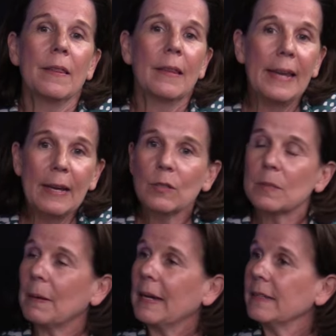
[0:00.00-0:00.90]
The Lagos
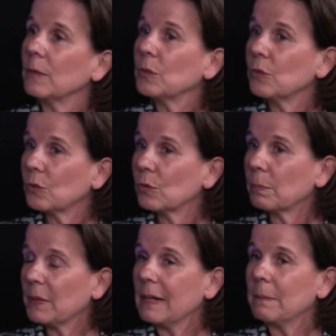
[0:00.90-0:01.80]
Biennial, which took
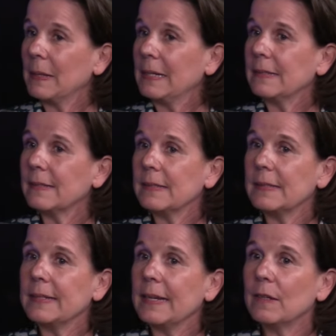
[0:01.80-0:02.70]
place
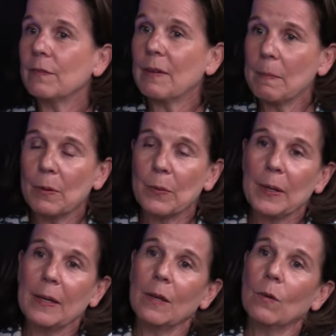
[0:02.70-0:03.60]
this year in
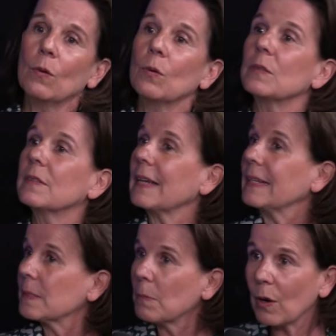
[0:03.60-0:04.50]
February, or
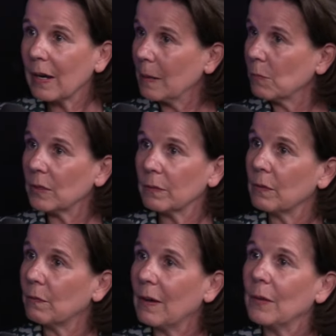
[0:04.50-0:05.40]
Zeitz MOCAA, I'm one of
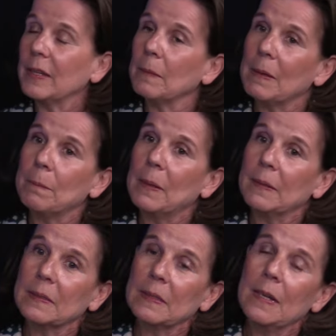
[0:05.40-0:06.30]
the founding
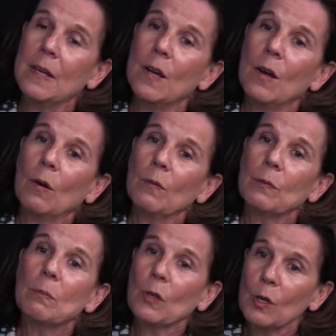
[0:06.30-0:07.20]
members of the
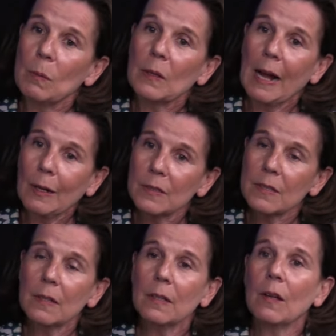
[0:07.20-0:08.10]
Global
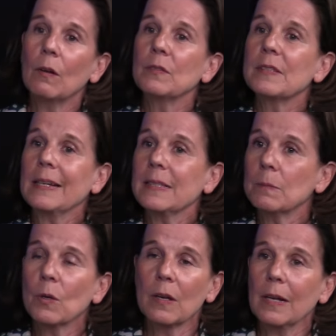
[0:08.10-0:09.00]
Council of Zeitz
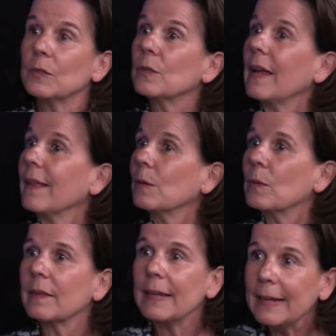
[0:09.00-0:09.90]
MOCAA, together
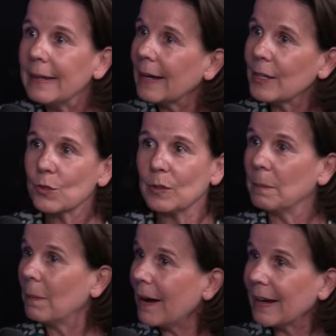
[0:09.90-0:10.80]
with Yinka
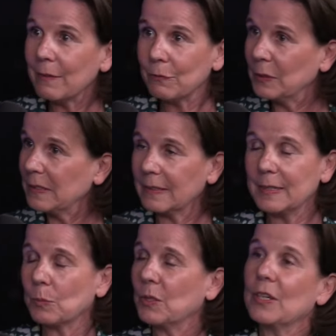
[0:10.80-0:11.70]
Shonibare, for
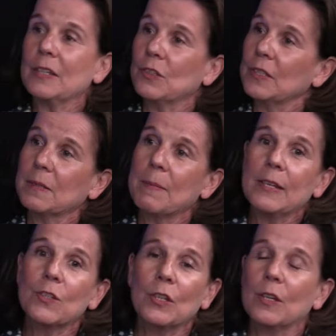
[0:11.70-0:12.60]
instance, which I just
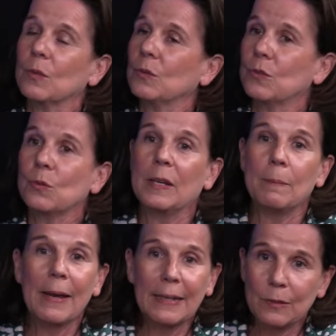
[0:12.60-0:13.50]
mentioned, or Julie
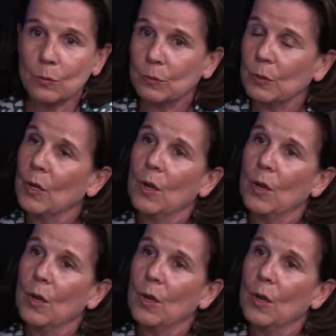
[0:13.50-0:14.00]
Mehretu,